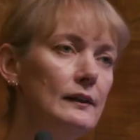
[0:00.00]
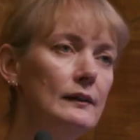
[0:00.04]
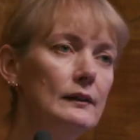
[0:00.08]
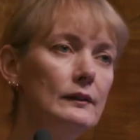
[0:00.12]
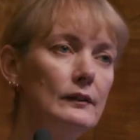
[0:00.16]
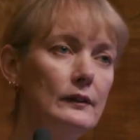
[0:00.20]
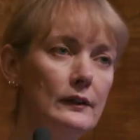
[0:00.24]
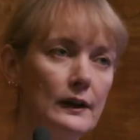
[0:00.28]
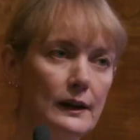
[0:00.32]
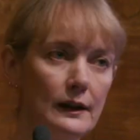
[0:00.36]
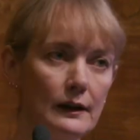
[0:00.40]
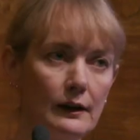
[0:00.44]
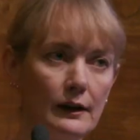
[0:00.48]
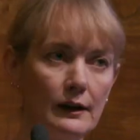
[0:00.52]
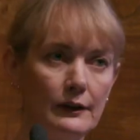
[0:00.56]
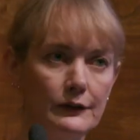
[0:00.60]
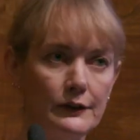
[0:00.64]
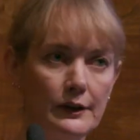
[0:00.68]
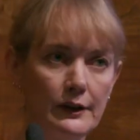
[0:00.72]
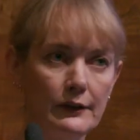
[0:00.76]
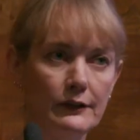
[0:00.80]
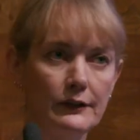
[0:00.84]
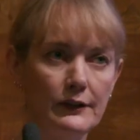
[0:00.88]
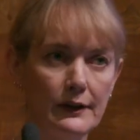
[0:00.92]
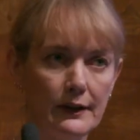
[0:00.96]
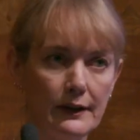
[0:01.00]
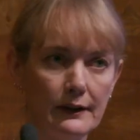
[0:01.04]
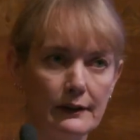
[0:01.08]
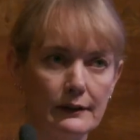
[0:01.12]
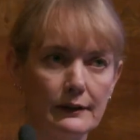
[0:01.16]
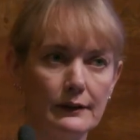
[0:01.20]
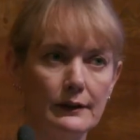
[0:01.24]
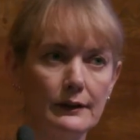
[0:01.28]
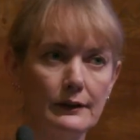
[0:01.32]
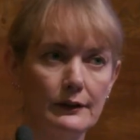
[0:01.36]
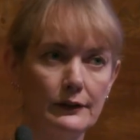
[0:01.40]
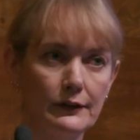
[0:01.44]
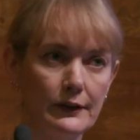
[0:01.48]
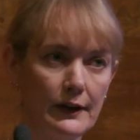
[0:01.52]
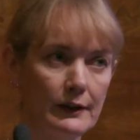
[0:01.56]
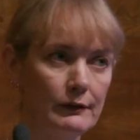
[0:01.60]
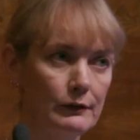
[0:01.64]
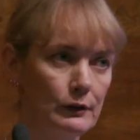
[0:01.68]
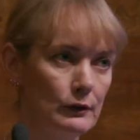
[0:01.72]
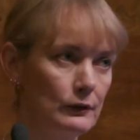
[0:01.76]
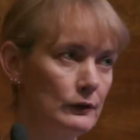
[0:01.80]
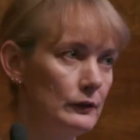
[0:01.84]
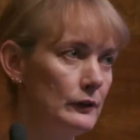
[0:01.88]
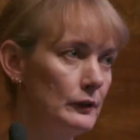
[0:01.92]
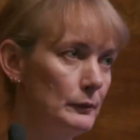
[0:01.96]
in the artistic
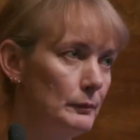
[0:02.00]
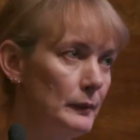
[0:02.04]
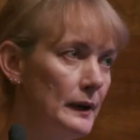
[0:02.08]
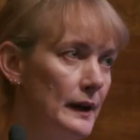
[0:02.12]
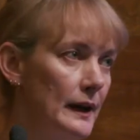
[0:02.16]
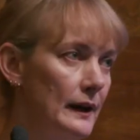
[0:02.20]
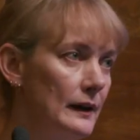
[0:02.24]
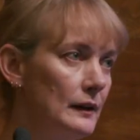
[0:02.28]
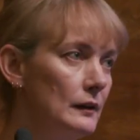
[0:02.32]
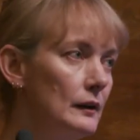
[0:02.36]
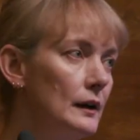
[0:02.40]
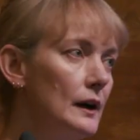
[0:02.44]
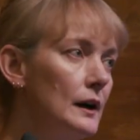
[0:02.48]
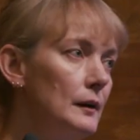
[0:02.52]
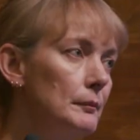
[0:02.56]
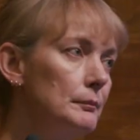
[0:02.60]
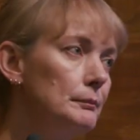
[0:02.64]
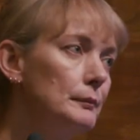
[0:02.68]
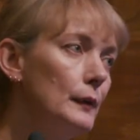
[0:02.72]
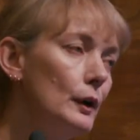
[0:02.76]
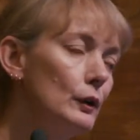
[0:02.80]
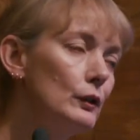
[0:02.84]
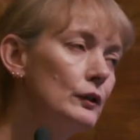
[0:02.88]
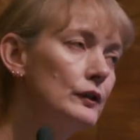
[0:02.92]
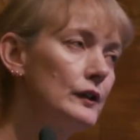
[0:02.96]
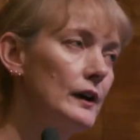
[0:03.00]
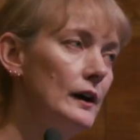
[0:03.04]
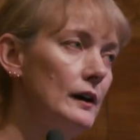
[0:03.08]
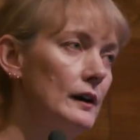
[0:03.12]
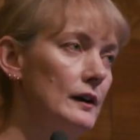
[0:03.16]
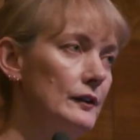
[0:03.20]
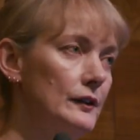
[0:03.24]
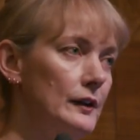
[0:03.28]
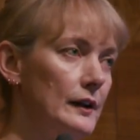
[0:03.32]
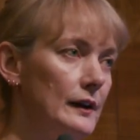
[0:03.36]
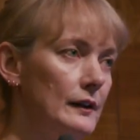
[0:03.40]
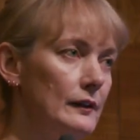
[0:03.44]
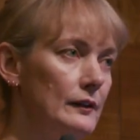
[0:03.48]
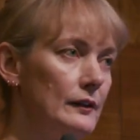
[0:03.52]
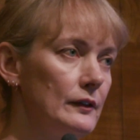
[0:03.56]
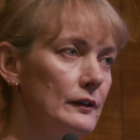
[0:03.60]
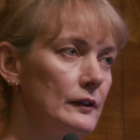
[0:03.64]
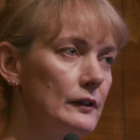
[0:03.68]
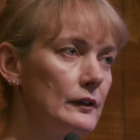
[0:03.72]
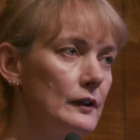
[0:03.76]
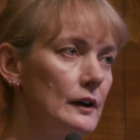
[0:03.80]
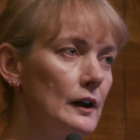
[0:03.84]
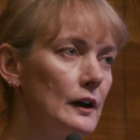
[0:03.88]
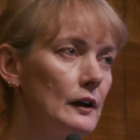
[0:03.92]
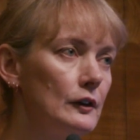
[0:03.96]
savant domain, most
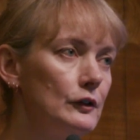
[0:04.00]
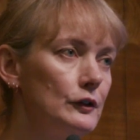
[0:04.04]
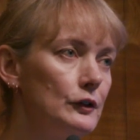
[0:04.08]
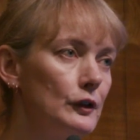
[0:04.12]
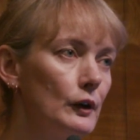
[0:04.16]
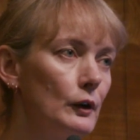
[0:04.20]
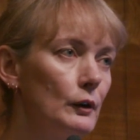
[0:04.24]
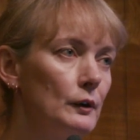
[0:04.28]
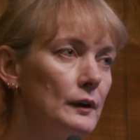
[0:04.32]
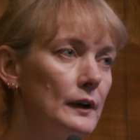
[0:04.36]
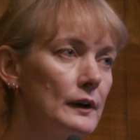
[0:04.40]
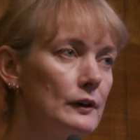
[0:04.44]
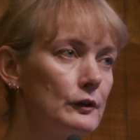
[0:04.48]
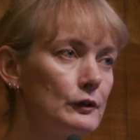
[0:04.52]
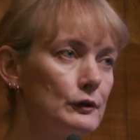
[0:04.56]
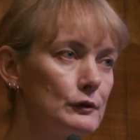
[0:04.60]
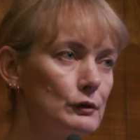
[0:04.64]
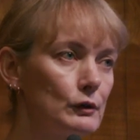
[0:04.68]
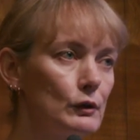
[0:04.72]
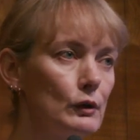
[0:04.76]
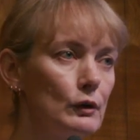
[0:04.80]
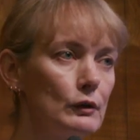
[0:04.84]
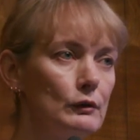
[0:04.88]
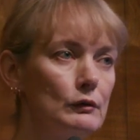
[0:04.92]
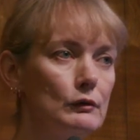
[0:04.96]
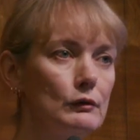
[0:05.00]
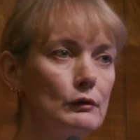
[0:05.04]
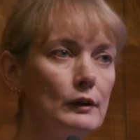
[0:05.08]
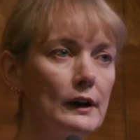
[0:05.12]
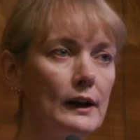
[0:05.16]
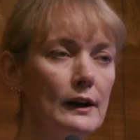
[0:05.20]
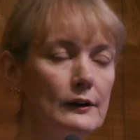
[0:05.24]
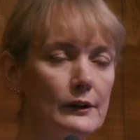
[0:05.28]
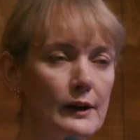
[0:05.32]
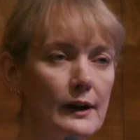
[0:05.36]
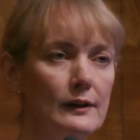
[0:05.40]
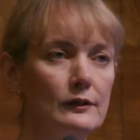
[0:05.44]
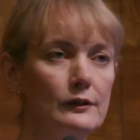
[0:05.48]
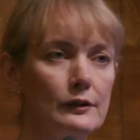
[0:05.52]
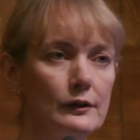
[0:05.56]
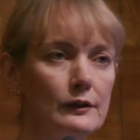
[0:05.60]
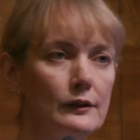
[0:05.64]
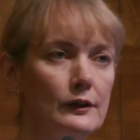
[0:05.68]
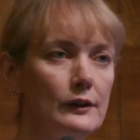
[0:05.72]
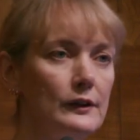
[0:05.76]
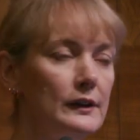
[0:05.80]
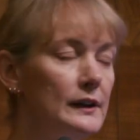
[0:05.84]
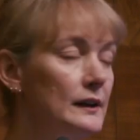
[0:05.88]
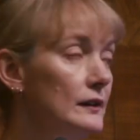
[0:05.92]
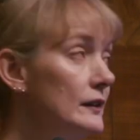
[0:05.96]
artists show an extraordinary
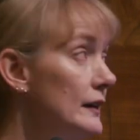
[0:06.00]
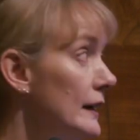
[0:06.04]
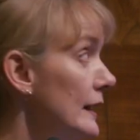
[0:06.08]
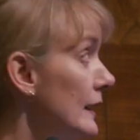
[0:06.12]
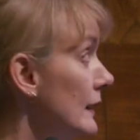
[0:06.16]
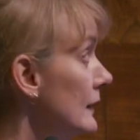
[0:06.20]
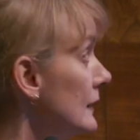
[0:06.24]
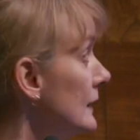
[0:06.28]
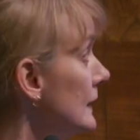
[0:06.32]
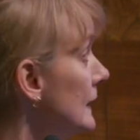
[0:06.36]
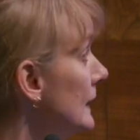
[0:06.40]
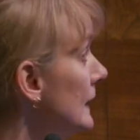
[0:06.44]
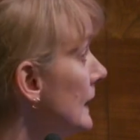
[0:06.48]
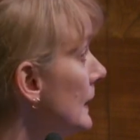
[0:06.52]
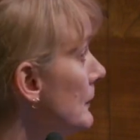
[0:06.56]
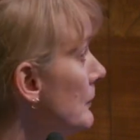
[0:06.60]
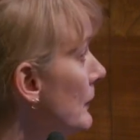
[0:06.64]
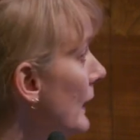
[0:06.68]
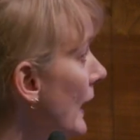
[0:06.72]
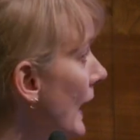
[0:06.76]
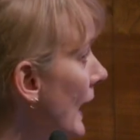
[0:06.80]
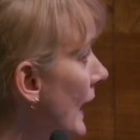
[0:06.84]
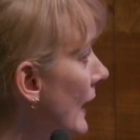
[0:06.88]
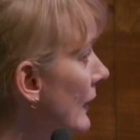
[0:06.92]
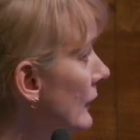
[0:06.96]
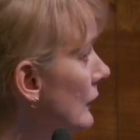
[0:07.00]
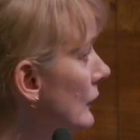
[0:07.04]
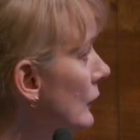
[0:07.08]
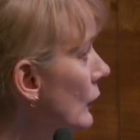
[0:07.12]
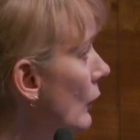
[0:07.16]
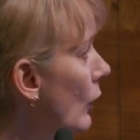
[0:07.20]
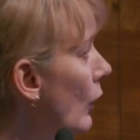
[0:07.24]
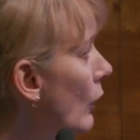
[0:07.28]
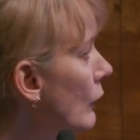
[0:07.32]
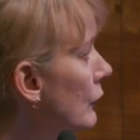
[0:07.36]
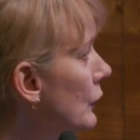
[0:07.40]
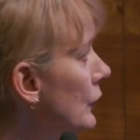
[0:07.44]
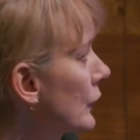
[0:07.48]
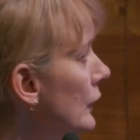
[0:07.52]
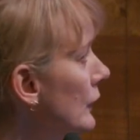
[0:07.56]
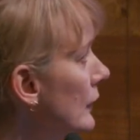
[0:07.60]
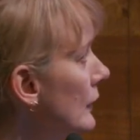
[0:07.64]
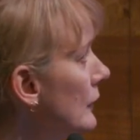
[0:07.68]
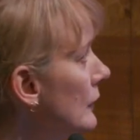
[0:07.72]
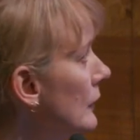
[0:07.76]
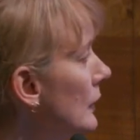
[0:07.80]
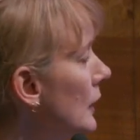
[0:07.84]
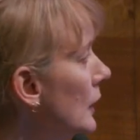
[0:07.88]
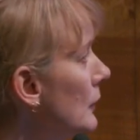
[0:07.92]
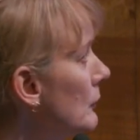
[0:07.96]
attention to detail and
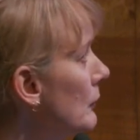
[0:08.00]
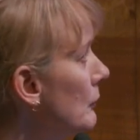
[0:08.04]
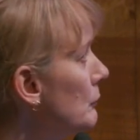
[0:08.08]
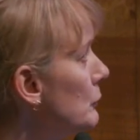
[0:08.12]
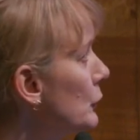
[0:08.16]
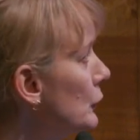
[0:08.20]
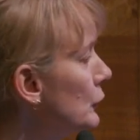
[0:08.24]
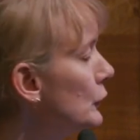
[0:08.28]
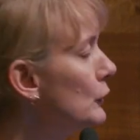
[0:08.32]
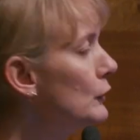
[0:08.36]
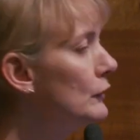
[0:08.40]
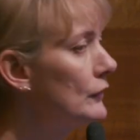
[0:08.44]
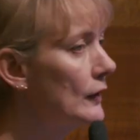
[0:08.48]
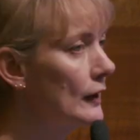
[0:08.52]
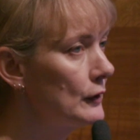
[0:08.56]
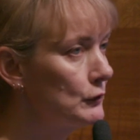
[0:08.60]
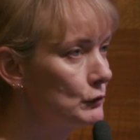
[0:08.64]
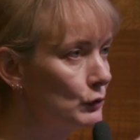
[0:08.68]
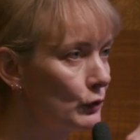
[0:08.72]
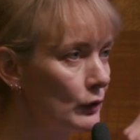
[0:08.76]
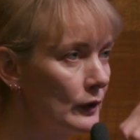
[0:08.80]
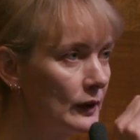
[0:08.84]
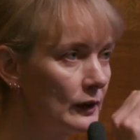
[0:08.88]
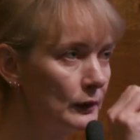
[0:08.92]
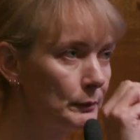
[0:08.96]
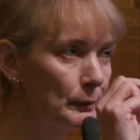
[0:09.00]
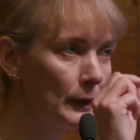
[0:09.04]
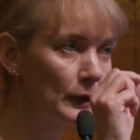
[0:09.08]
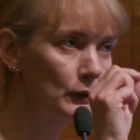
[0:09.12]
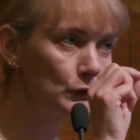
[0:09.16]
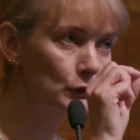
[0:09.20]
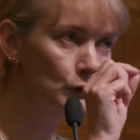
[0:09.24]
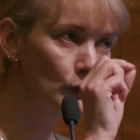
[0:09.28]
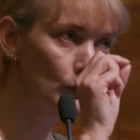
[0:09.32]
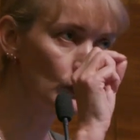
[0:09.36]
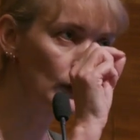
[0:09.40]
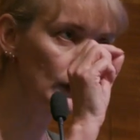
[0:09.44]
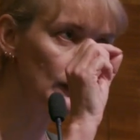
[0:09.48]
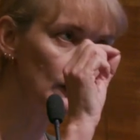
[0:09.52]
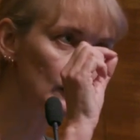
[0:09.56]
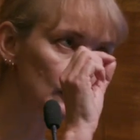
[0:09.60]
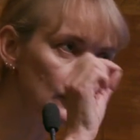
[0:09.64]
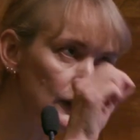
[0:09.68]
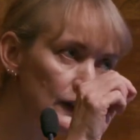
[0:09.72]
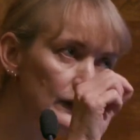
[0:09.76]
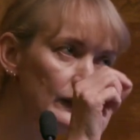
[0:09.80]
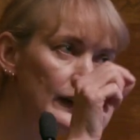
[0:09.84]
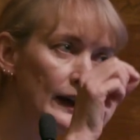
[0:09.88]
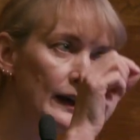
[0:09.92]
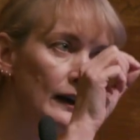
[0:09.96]
often produce their drawings by drawing
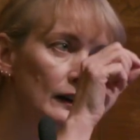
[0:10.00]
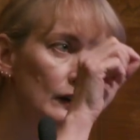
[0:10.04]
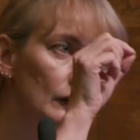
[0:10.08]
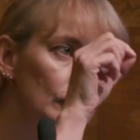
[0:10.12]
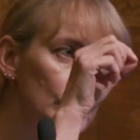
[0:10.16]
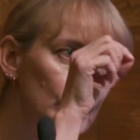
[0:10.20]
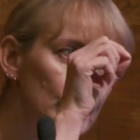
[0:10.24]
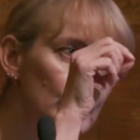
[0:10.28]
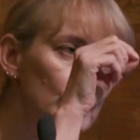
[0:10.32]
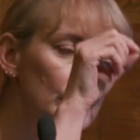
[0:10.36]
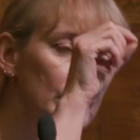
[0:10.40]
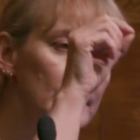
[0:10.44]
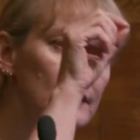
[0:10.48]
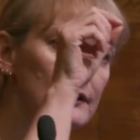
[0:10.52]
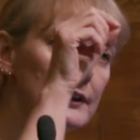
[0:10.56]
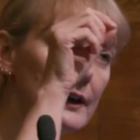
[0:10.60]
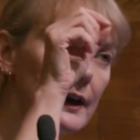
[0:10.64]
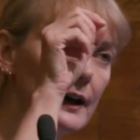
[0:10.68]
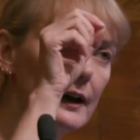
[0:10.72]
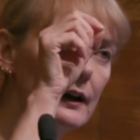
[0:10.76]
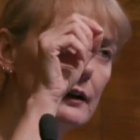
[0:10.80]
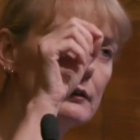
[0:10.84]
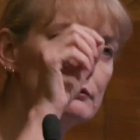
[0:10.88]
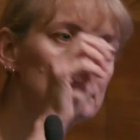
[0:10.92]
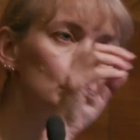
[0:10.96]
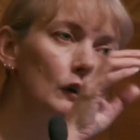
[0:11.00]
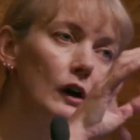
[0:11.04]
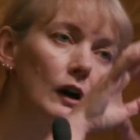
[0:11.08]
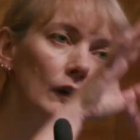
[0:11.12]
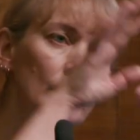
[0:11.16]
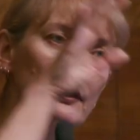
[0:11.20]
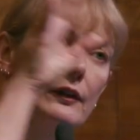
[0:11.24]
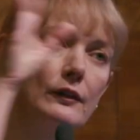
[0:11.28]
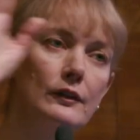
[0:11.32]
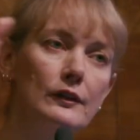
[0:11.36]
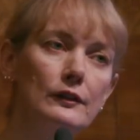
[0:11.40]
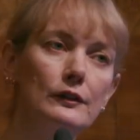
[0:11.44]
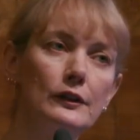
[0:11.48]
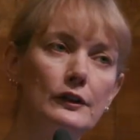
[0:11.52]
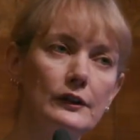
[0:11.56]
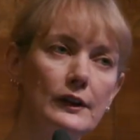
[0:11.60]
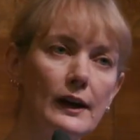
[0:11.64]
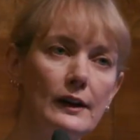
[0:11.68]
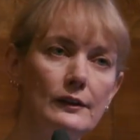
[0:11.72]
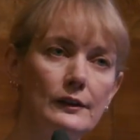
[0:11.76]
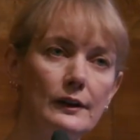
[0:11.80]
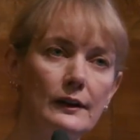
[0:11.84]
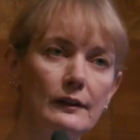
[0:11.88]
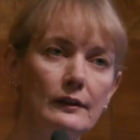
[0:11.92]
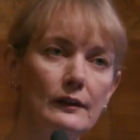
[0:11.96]
detail to detail rather than
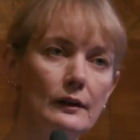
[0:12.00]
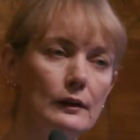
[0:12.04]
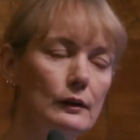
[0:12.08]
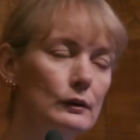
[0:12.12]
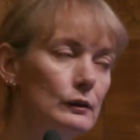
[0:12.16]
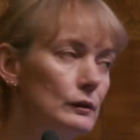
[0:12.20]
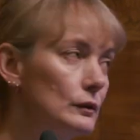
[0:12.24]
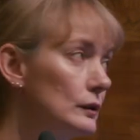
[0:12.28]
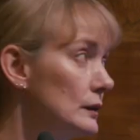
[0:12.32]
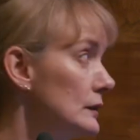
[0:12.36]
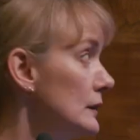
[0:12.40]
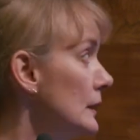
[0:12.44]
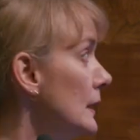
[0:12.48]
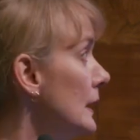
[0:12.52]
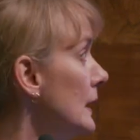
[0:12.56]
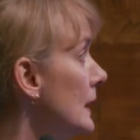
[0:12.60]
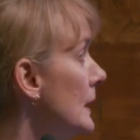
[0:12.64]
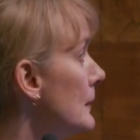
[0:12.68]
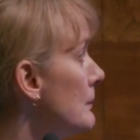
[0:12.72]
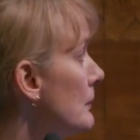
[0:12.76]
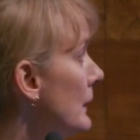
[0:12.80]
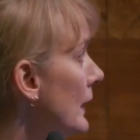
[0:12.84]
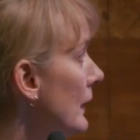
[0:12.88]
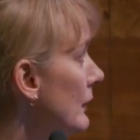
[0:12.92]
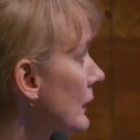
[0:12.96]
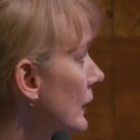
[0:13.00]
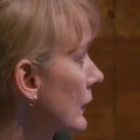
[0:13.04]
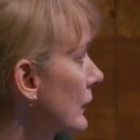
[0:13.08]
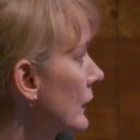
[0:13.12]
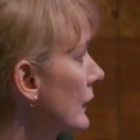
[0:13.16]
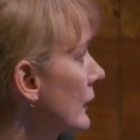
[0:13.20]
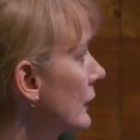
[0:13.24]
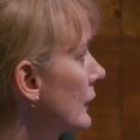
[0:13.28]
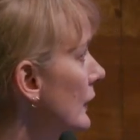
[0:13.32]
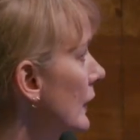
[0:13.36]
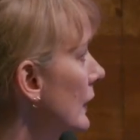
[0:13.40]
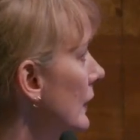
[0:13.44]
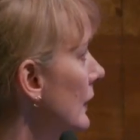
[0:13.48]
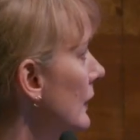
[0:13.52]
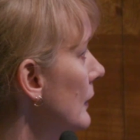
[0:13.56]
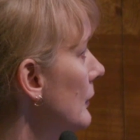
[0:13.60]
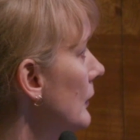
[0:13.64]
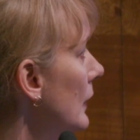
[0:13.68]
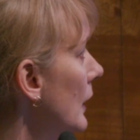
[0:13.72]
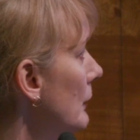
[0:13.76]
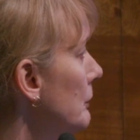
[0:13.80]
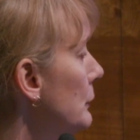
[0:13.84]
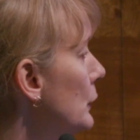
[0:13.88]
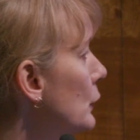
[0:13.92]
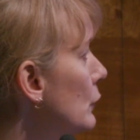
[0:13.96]
sketching the whole. This is
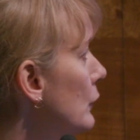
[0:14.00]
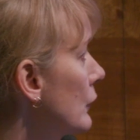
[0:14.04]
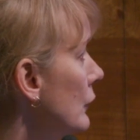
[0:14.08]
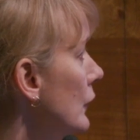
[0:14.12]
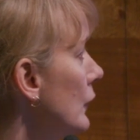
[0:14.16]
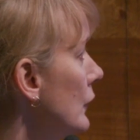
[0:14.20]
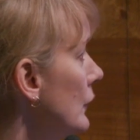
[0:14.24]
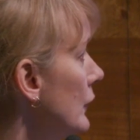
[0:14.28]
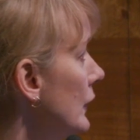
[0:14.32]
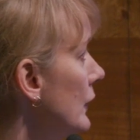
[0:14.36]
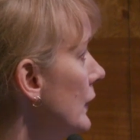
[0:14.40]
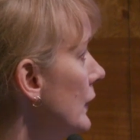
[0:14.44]
a beautiful